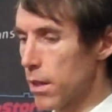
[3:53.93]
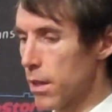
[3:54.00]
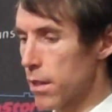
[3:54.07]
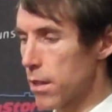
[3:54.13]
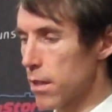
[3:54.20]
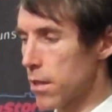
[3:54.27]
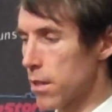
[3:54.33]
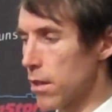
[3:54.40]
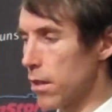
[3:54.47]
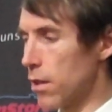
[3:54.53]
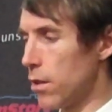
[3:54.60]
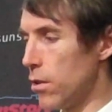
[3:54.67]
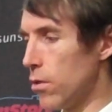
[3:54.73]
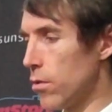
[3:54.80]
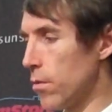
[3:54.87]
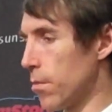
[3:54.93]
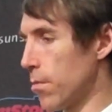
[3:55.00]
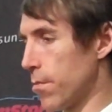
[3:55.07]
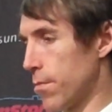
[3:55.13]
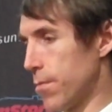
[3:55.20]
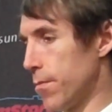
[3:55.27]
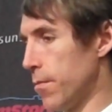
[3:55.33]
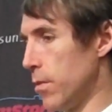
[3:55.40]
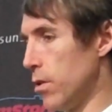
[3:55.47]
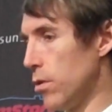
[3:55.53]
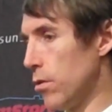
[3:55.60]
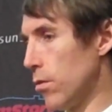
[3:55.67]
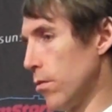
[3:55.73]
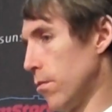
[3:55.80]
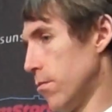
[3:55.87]
this is still a
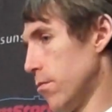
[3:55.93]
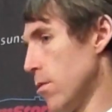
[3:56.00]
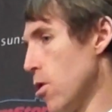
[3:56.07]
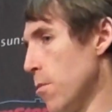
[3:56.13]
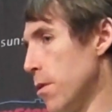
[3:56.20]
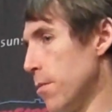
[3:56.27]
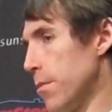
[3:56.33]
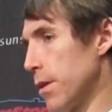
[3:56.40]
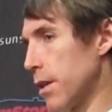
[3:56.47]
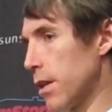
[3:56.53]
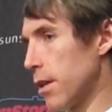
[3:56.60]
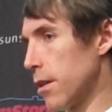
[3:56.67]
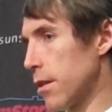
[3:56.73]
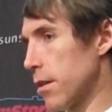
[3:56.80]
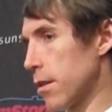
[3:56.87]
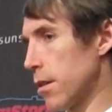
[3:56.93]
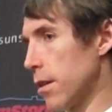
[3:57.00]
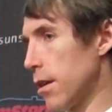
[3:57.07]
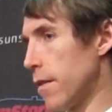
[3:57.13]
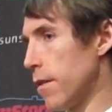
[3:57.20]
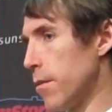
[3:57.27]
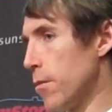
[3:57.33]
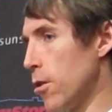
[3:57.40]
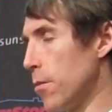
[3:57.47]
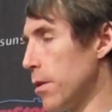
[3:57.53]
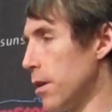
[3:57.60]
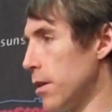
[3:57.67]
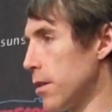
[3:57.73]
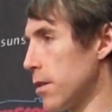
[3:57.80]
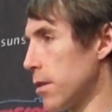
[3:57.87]
new moment because every
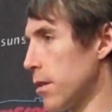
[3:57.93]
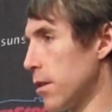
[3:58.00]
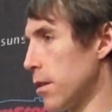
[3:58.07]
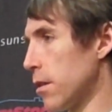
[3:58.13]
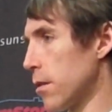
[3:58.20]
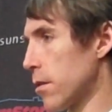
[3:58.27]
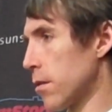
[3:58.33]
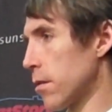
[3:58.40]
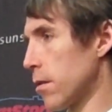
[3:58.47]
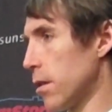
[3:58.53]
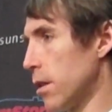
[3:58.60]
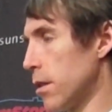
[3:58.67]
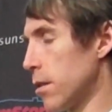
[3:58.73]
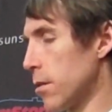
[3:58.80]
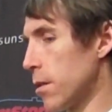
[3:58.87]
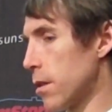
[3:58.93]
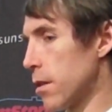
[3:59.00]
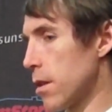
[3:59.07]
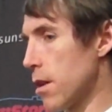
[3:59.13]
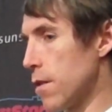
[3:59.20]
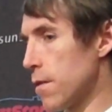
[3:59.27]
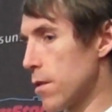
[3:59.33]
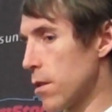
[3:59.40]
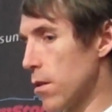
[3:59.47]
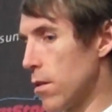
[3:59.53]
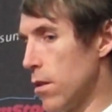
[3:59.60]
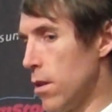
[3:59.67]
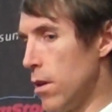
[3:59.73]
moment is unto itself. So,